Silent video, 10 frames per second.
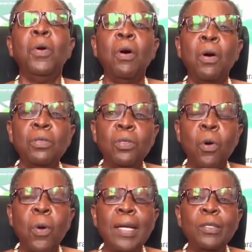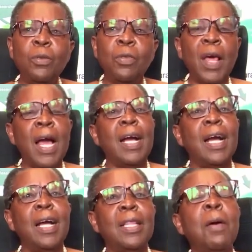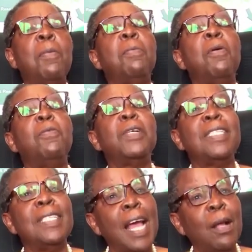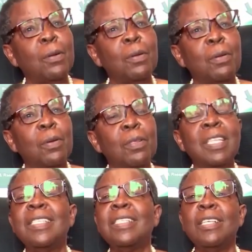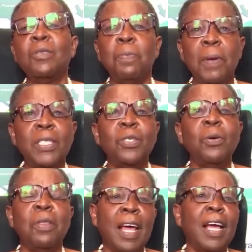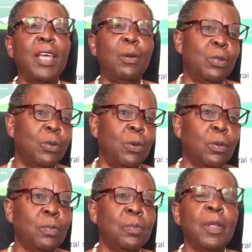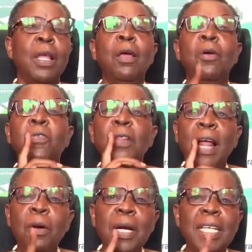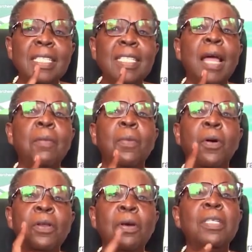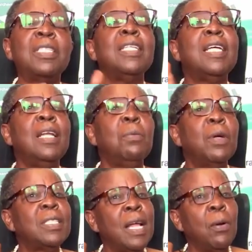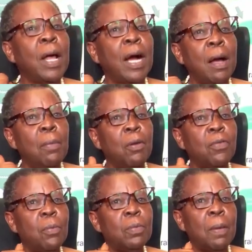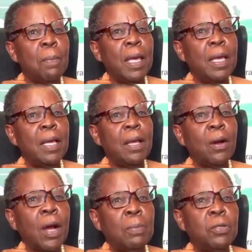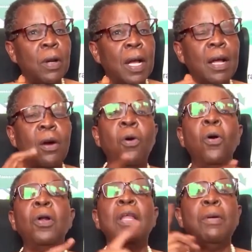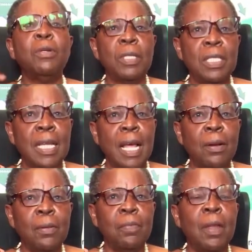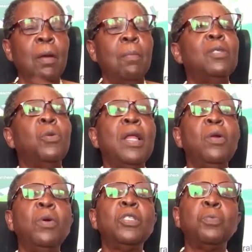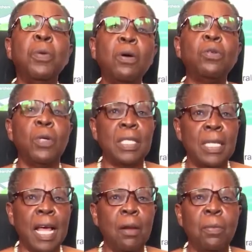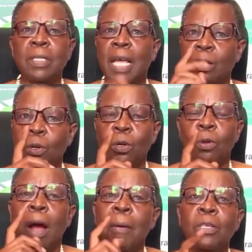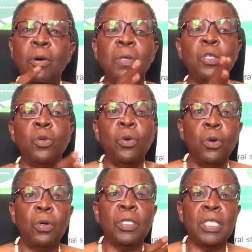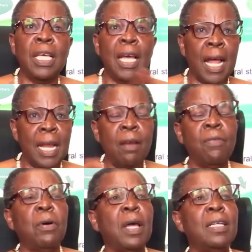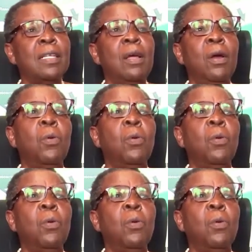We also want to thank the people of West Nile. This is a special thank you to you. For the longest time, onions eaten in West Nile were coming from Sebei, Kapchora, all the way to West Nile. But when we spoke to West Nile, because I told you, our job is to look, see, and advocate.